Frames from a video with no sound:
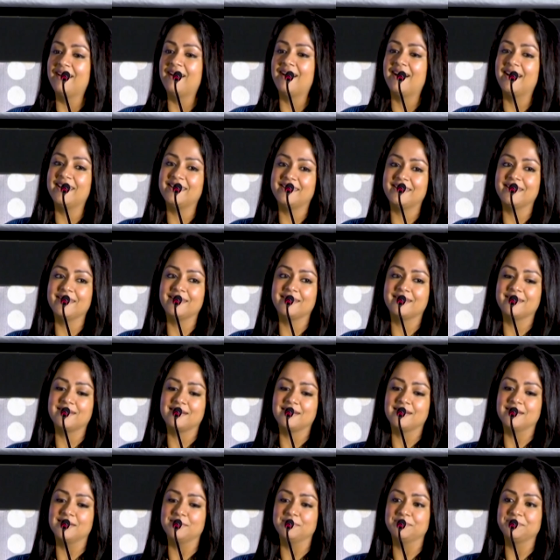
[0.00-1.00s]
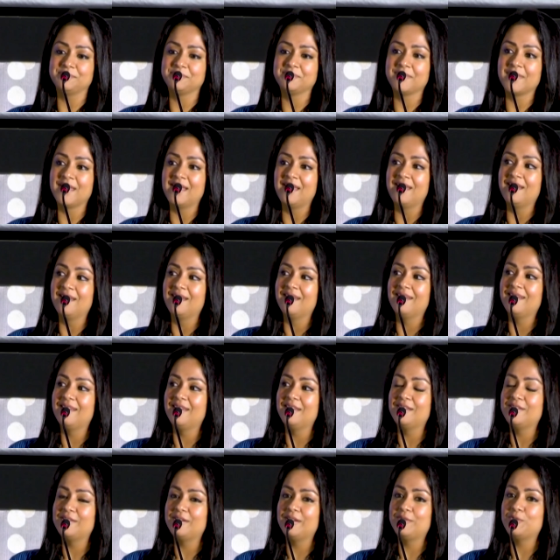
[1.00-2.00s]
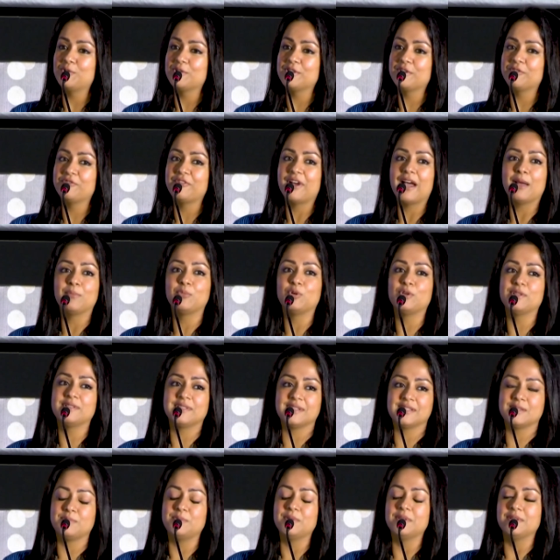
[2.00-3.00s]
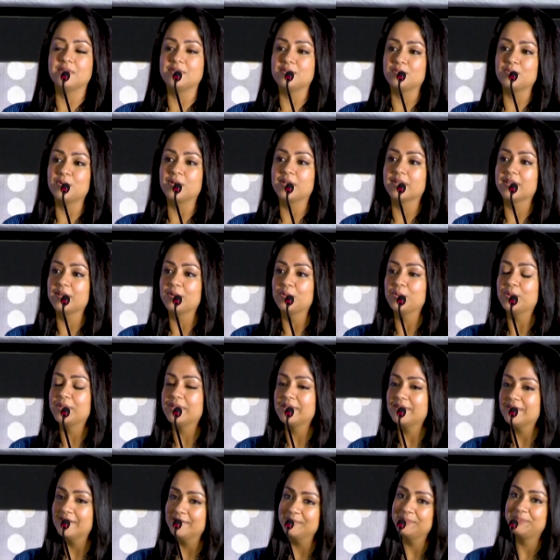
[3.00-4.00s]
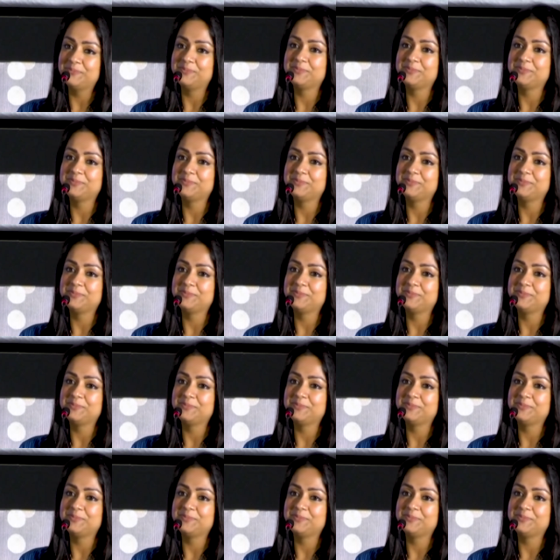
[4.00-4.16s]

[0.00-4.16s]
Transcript: I think um, it, it was a fabulous experience working with her.